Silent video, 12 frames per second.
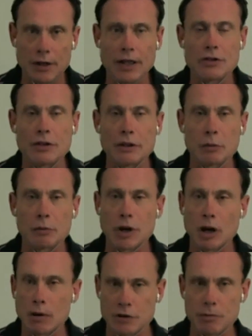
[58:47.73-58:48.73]
That's a different
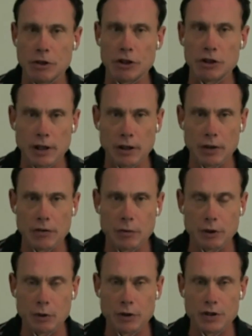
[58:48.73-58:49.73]
problem. It's much like what,
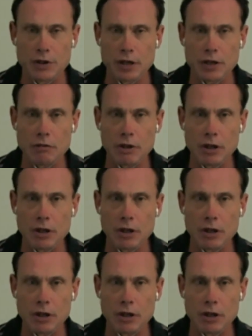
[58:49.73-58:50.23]
what Quincy asked.